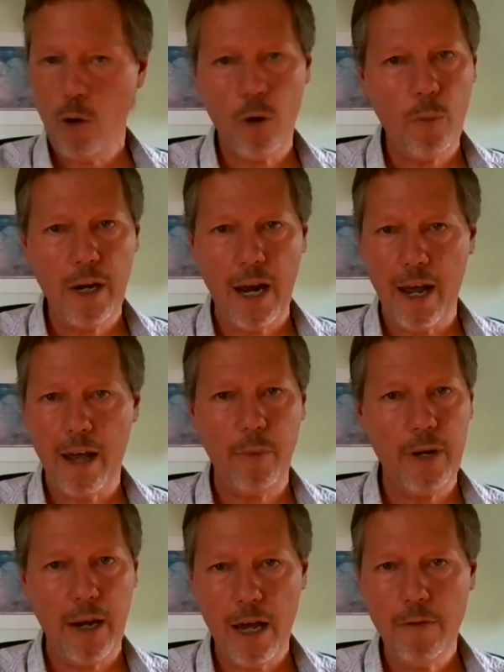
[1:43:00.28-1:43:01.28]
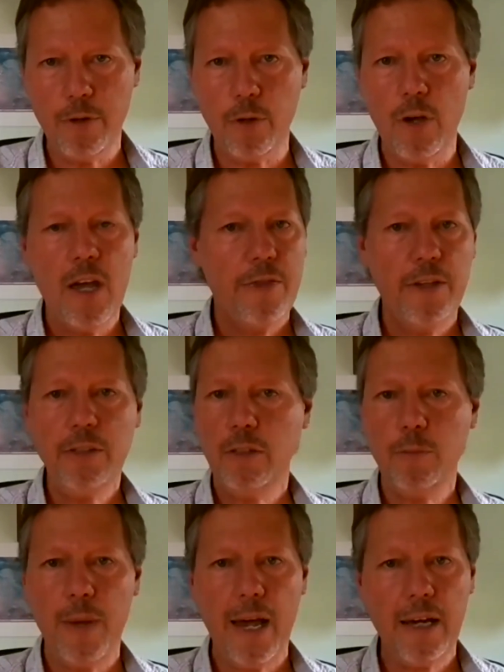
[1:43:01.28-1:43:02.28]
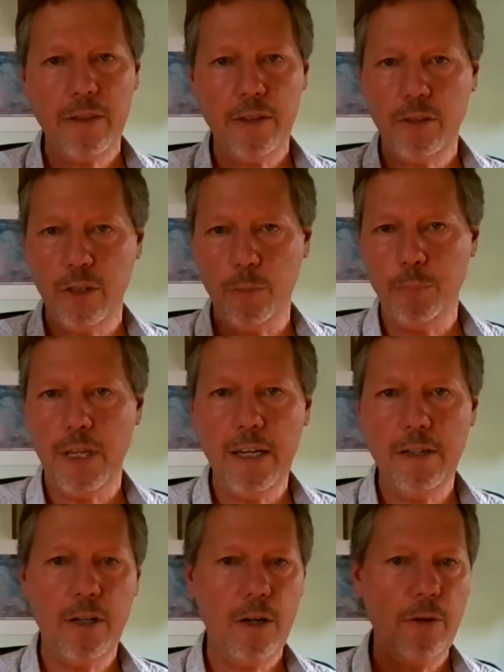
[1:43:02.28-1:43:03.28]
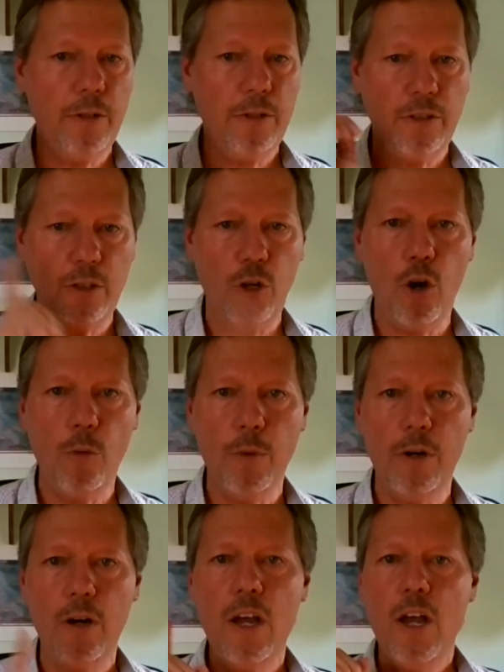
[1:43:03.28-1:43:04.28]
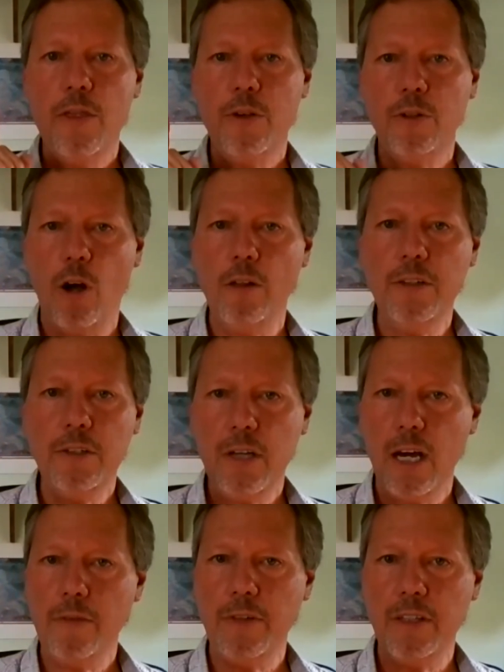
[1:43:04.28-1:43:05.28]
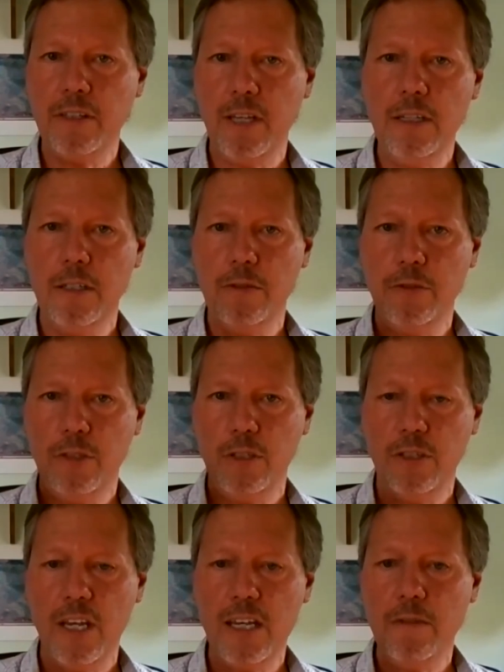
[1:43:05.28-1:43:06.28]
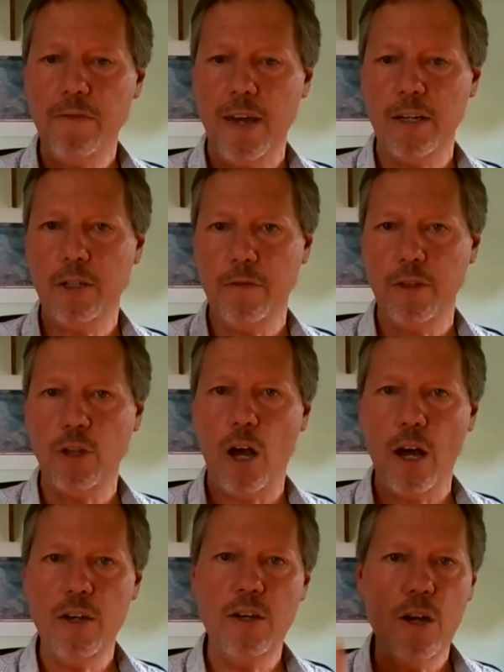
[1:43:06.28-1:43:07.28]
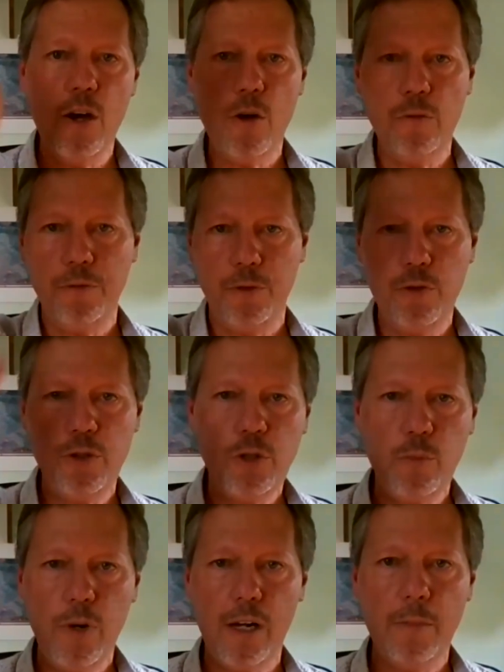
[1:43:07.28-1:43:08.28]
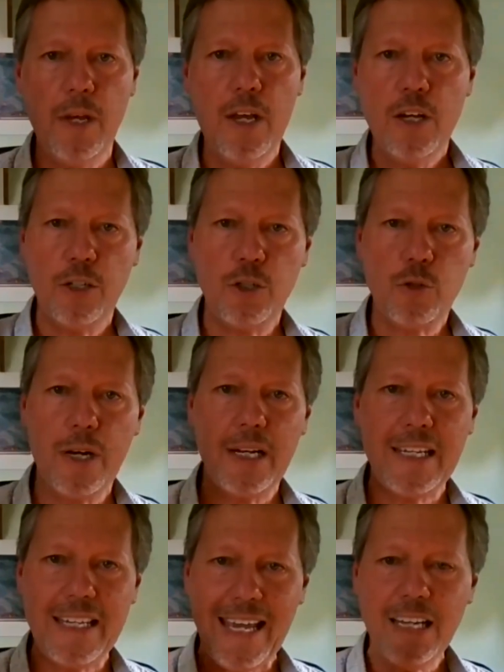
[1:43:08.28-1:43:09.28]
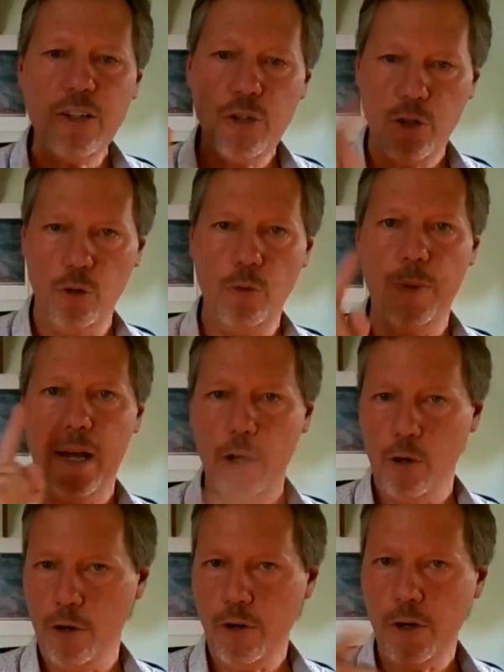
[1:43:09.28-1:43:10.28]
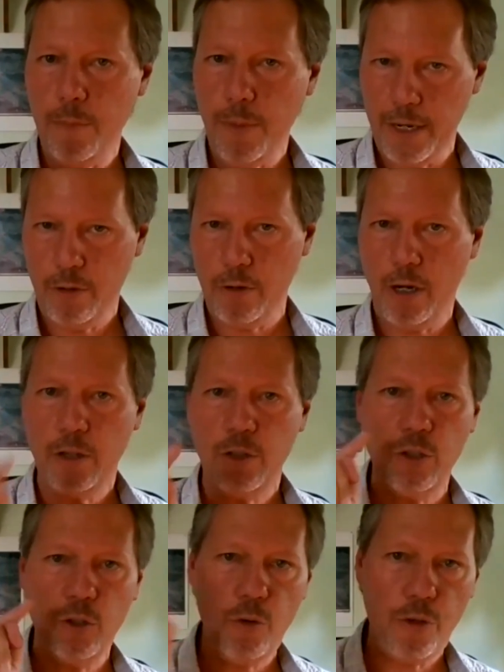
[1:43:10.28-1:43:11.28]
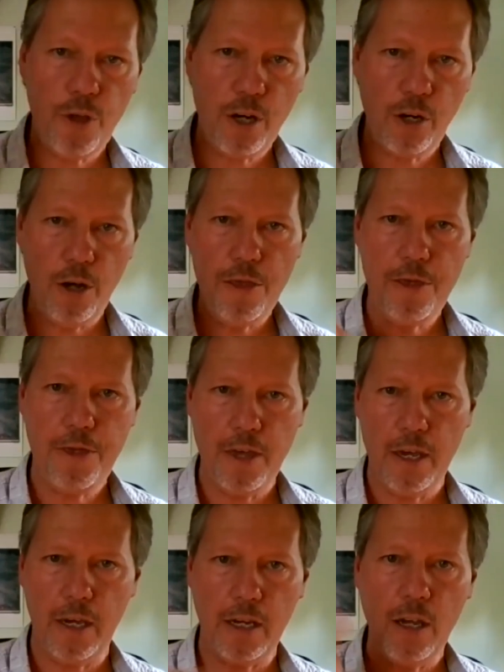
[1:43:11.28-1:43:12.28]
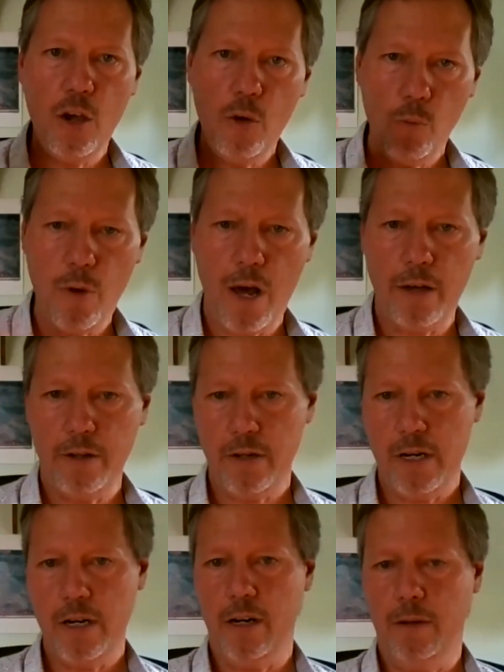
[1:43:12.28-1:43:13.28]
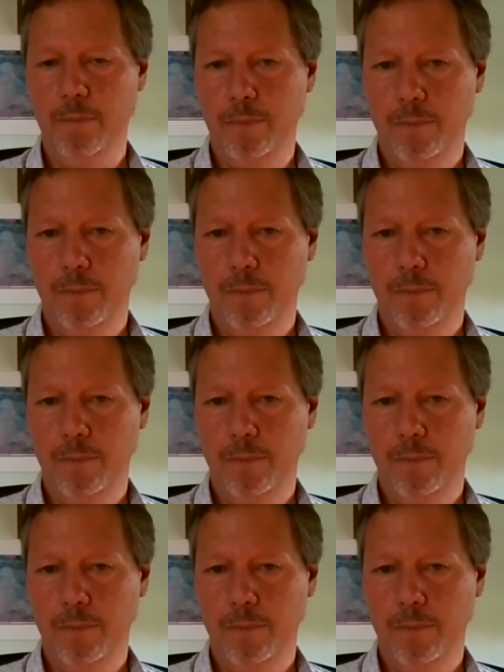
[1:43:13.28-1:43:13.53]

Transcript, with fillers: or what ha- what have you. This is back. This is in Plato. This is in Homer. There's all these kind of incentives to take advantage of this unknown future realm to try to get you by hook or by crook to do the good thing while you're here.